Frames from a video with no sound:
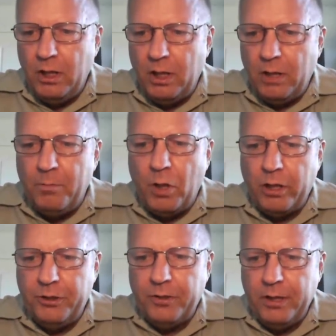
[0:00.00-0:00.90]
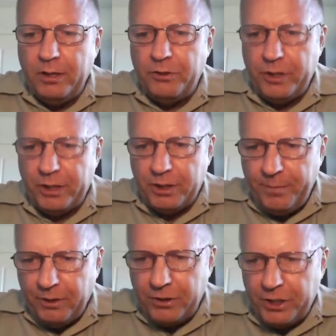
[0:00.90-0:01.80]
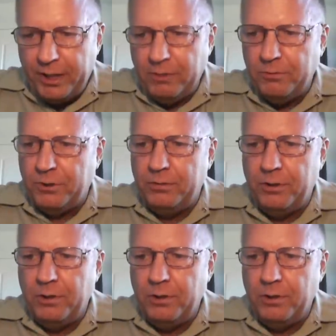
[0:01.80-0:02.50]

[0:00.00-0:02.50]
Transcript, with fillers: uh, monitoring those 60 meter channels.